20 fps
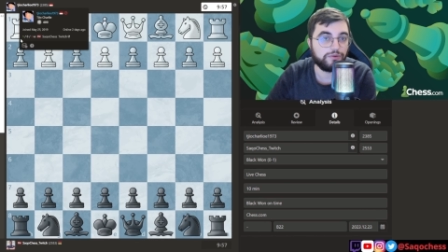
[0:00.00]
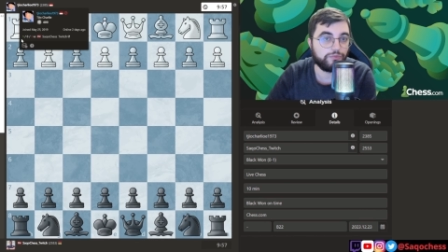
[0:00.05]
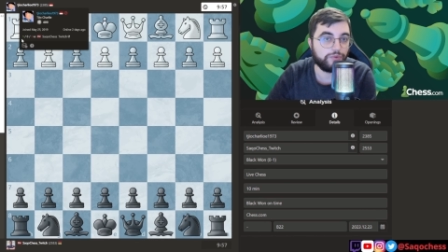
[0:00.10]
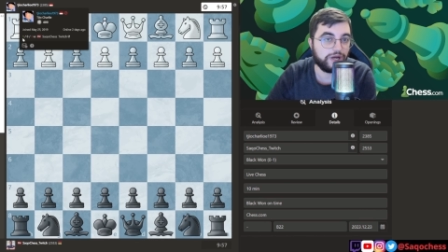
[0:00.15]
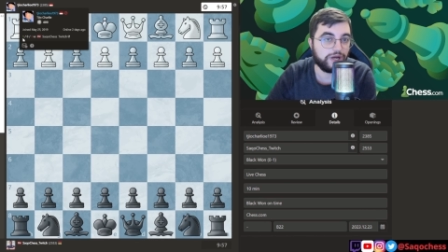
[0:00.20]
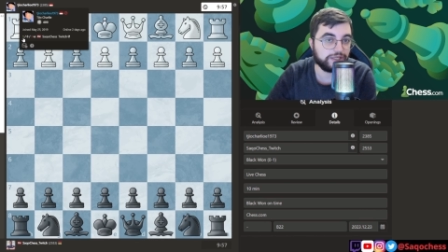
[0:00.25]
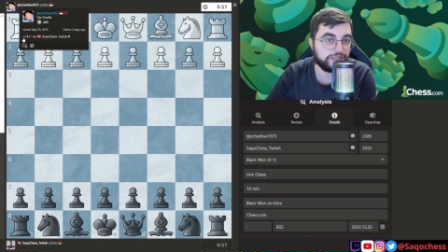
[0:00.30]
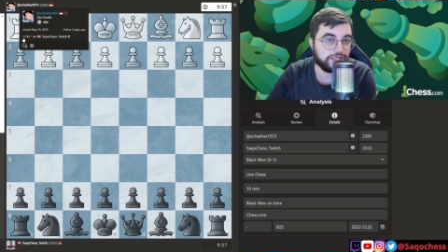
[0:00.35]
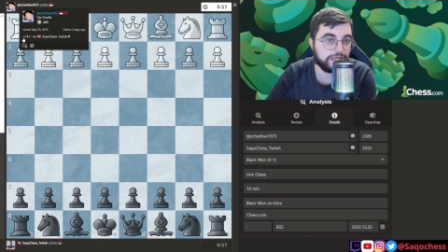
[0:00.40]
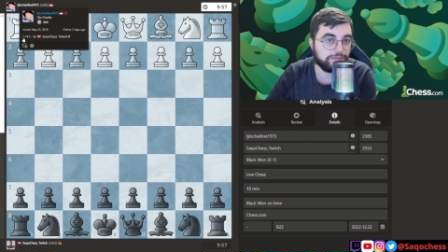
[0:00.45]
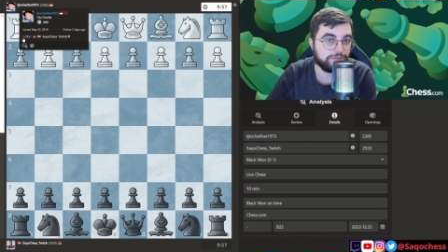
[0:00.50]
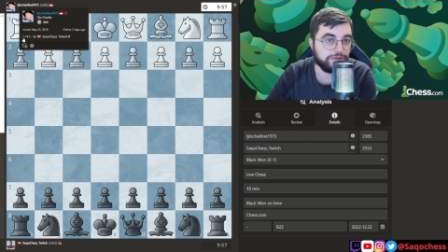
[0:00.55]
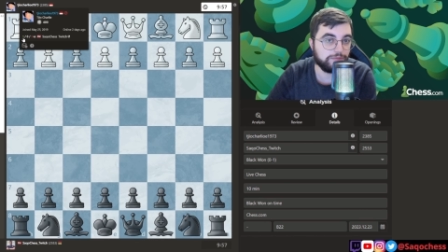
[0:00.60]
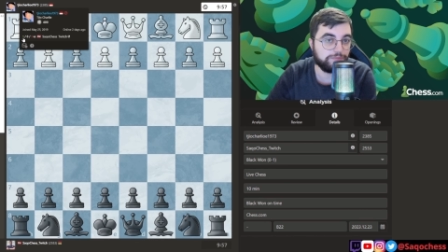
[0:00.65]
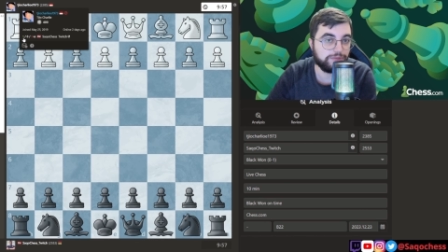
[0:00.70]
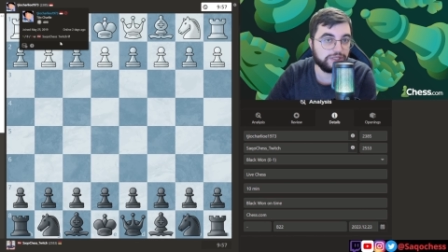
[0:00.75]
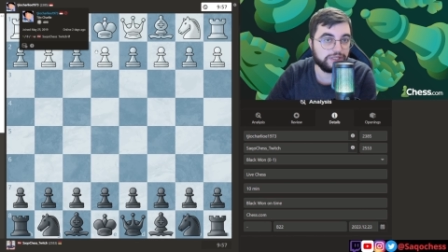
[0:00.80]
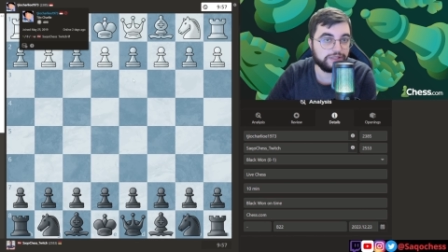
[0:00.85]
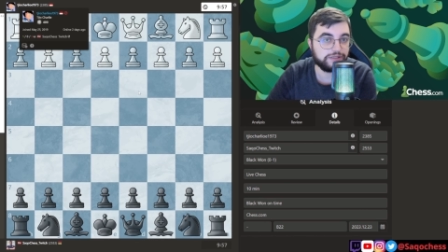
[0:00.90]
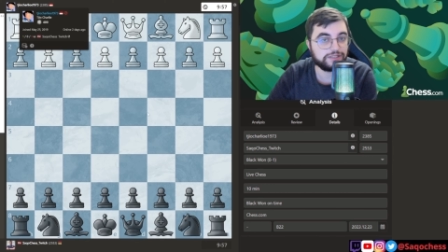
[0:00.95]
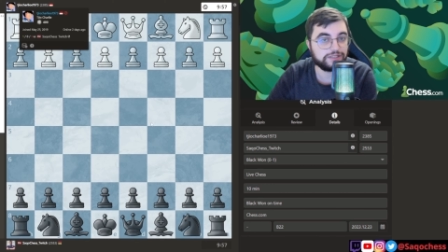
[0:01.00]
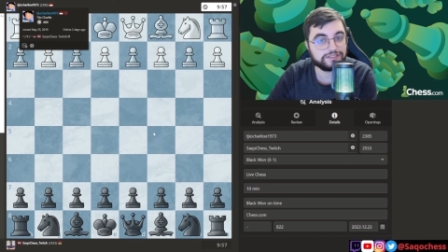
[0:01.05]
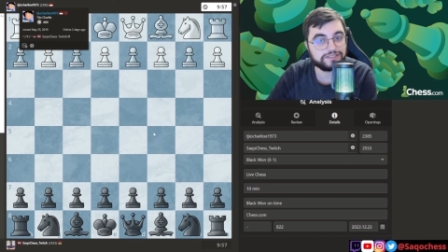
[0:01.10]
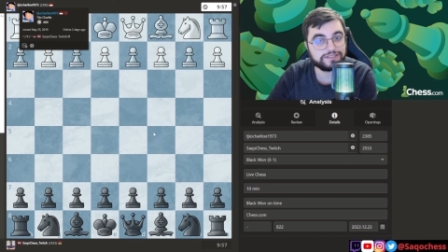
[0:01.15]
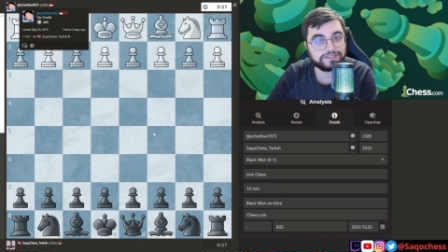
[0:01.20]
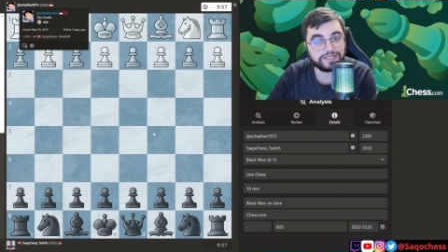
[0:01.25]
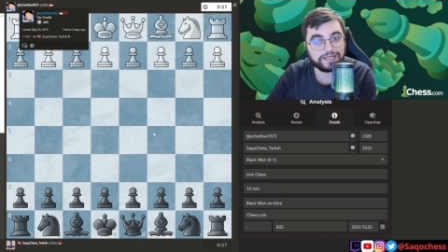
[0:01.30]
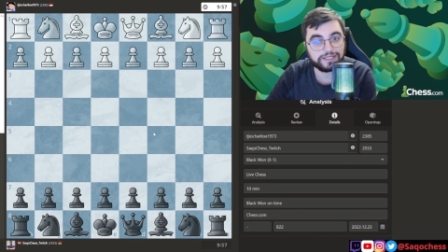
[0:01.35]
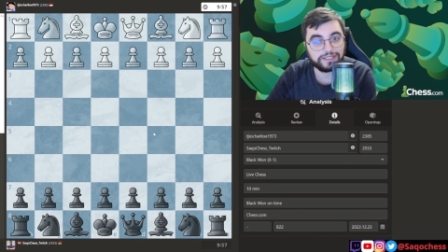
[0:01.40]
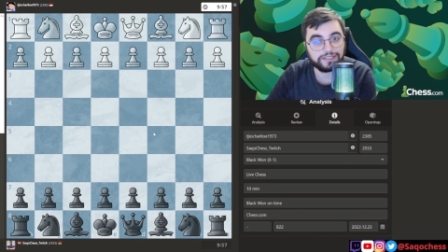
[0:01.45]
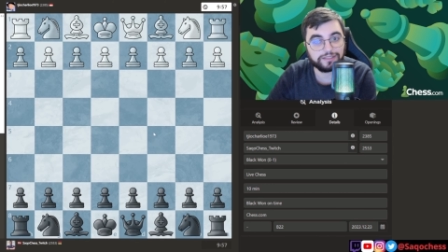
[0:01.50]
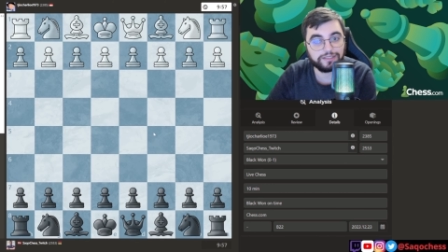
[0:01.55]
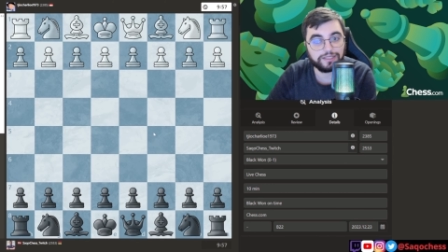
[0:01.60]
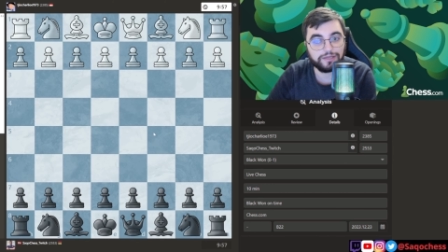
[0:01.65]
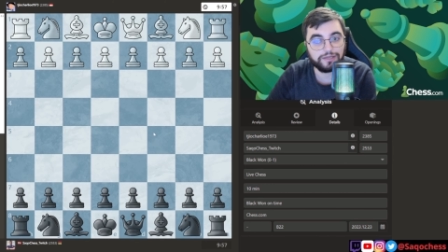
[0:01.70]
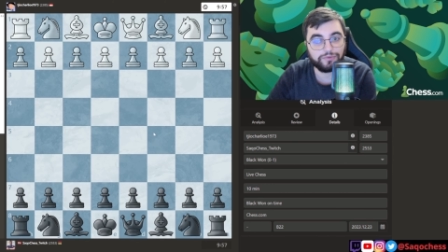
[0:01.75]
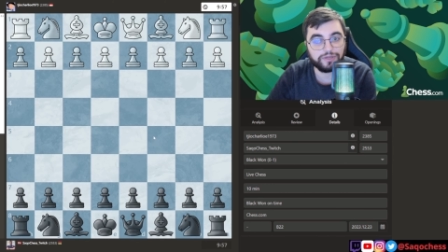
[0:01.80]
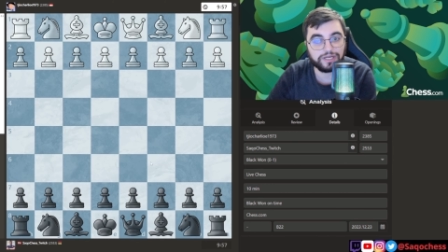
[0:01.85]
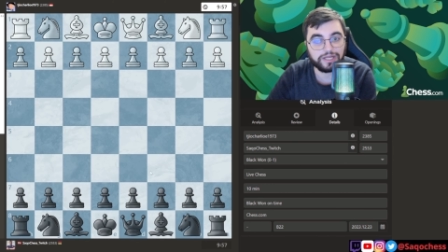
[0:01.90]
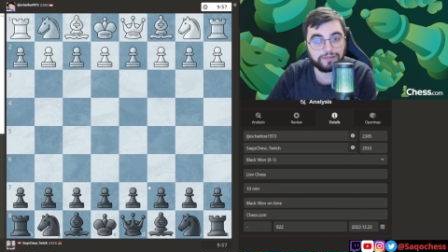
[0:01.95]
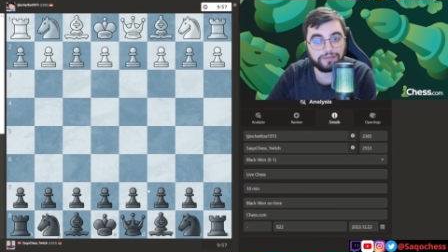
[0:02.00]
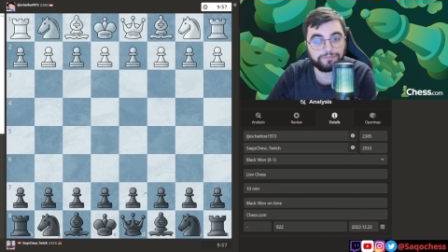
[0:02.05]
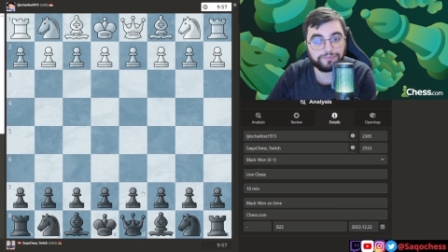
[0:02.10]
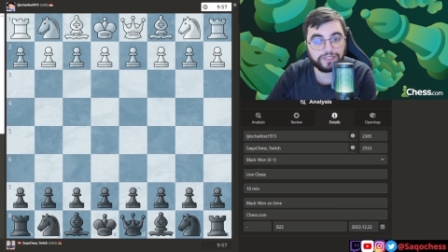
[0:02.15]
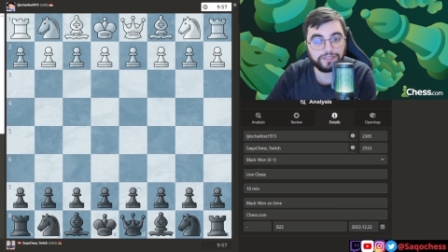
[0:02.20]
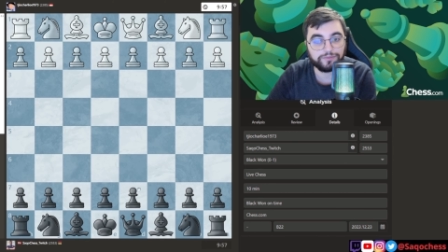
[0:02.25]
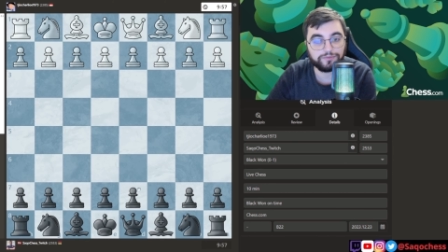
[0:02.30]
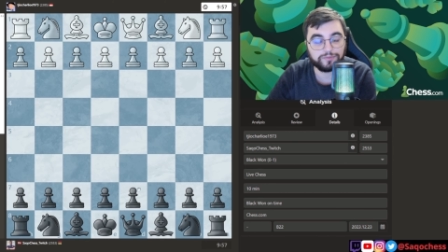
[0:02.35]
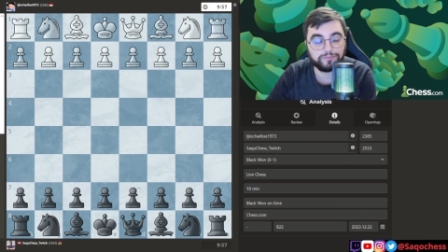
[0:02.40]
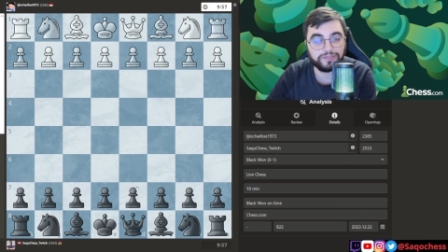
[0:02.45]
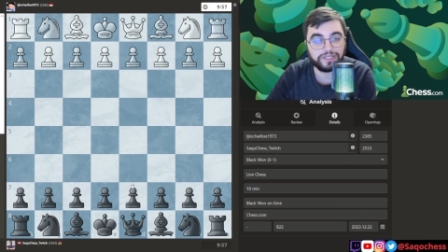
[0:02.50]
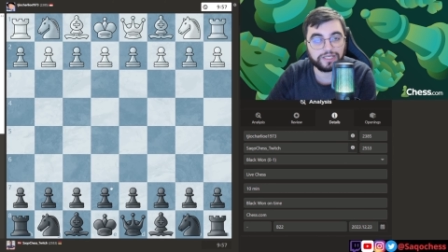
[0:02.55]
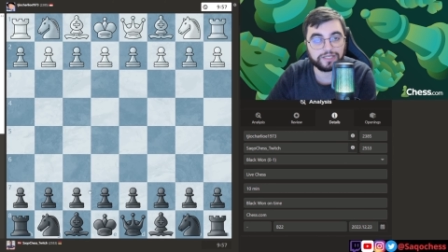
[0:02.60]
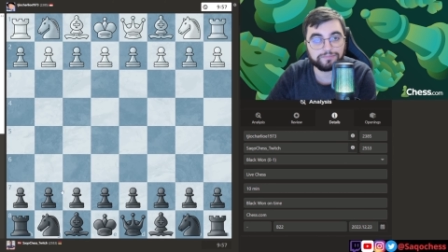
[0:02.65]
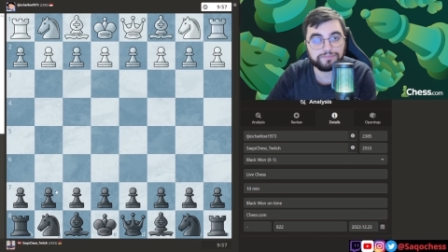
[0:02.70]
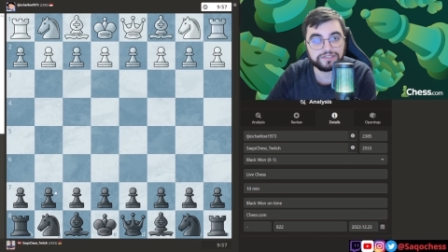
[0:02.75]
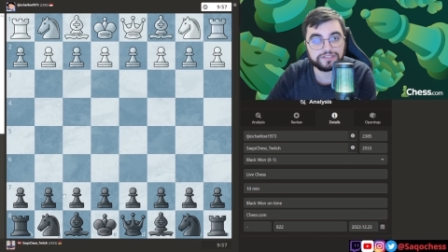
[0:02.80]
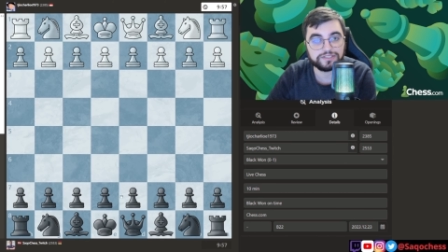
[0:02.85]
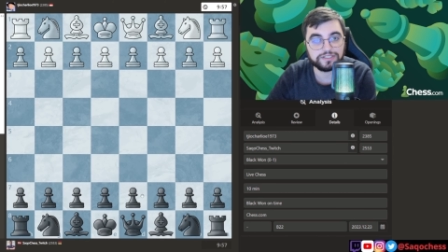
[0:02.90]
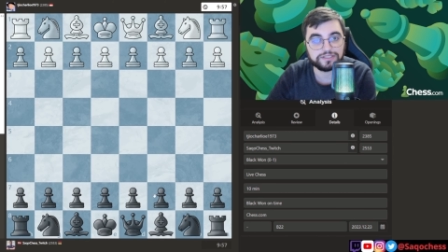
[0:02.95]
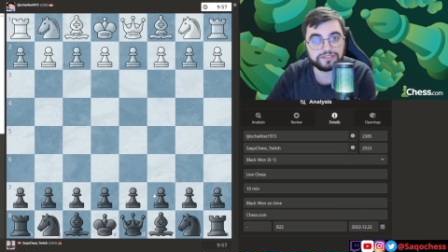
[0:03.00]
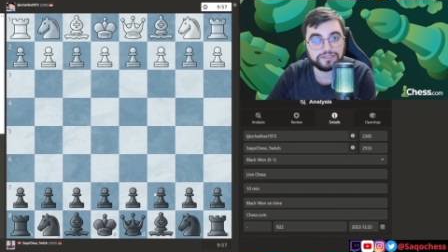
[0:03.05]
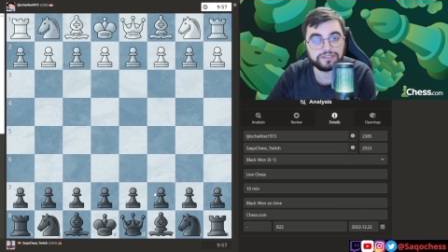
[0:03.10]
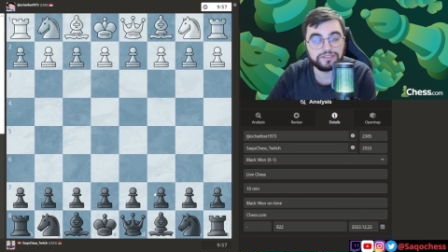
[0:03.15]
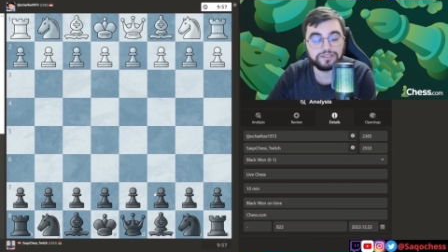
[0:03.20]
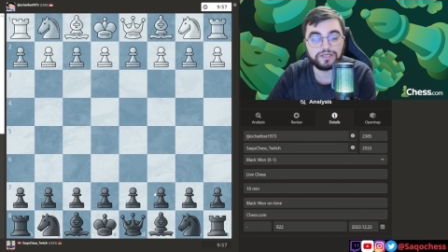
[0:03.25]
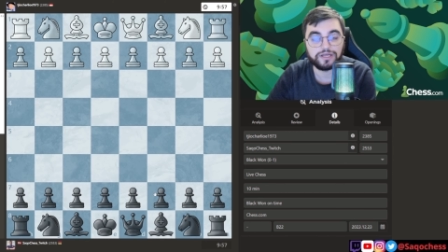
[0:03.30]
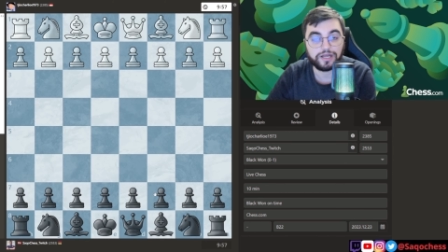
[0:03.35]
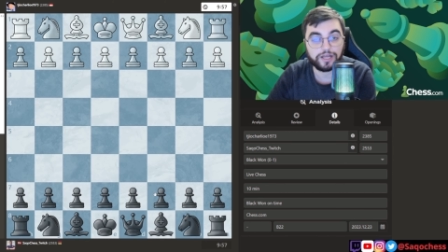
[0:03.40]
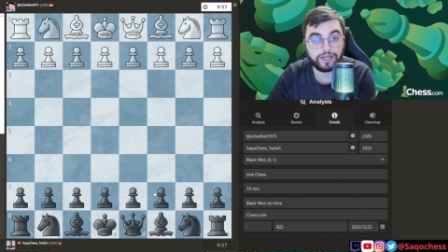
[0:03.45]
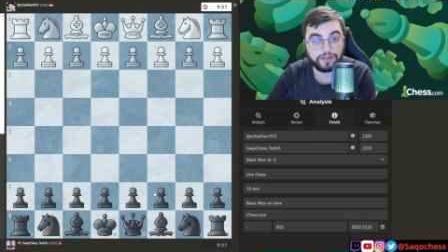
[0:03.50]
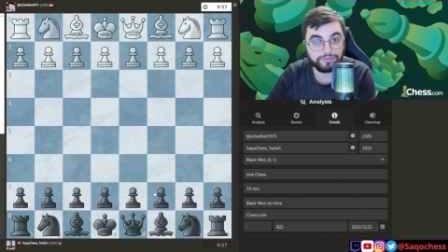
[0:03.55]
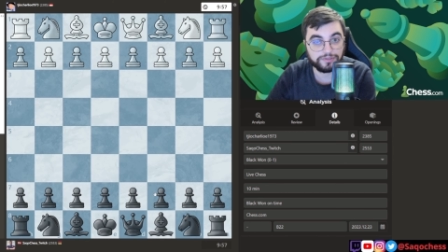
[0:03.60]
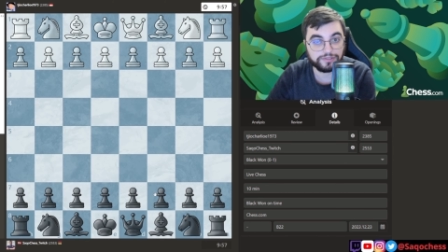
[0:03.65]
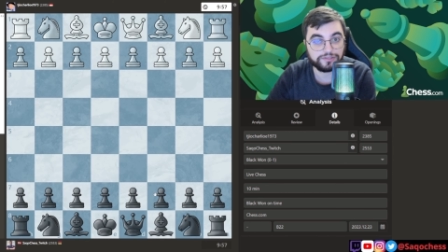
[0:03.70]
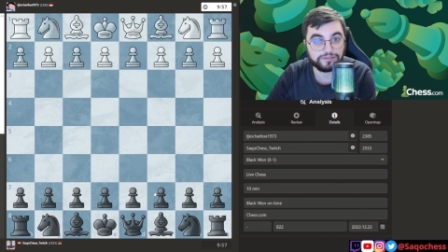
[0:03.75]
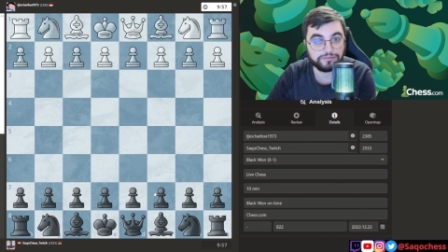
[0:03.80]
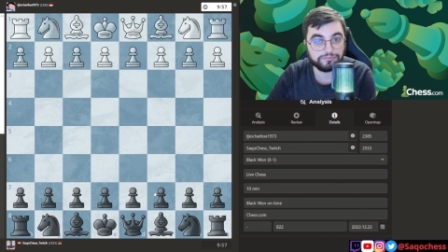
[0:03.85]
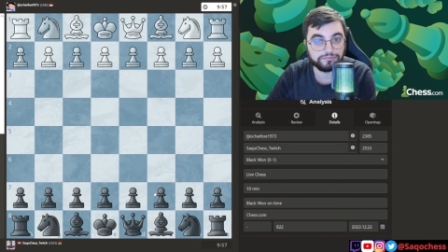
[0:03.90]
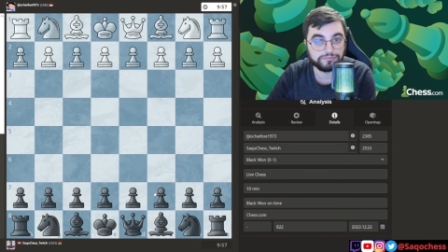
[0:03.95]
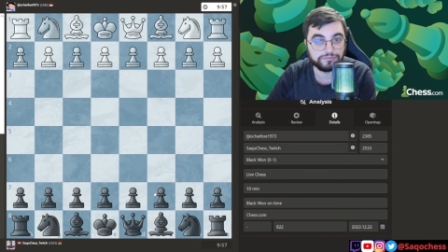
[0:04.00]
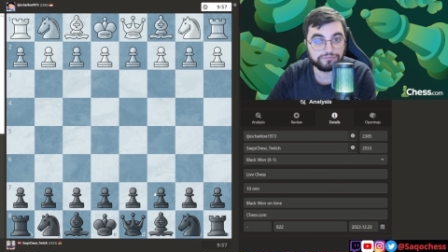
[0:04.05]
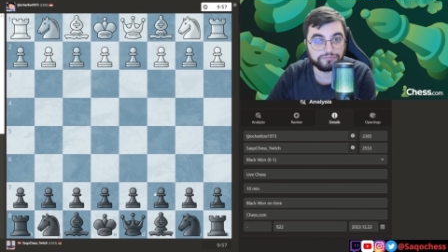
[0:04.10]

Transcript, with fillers: One game he beat, and second game when I played with Black Pieces, I beat him.